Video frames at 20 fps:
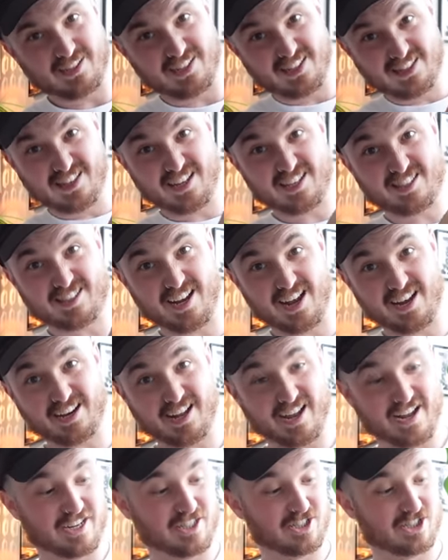in this day
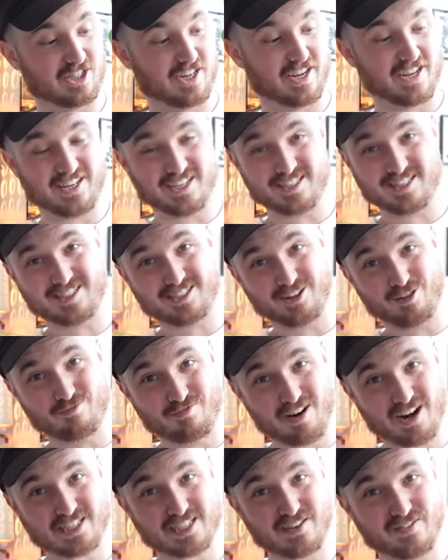and age, it is still
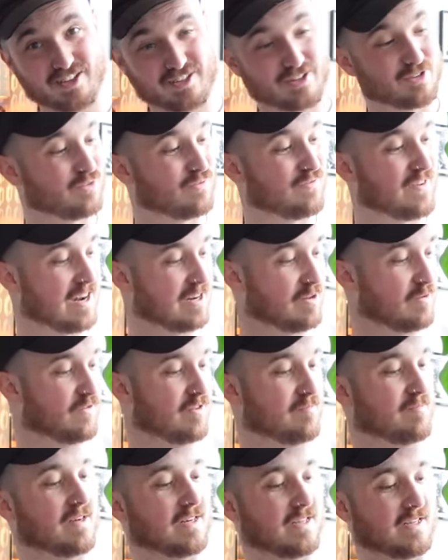relatively good value
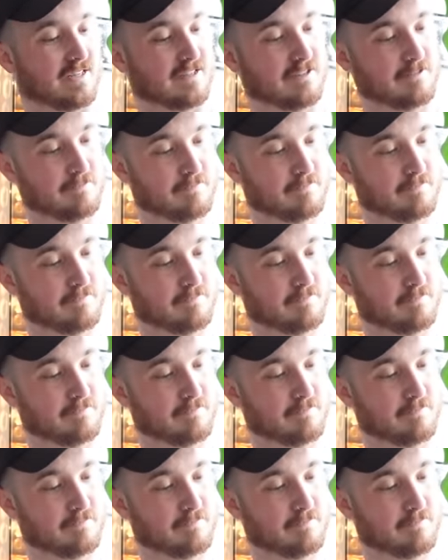for money.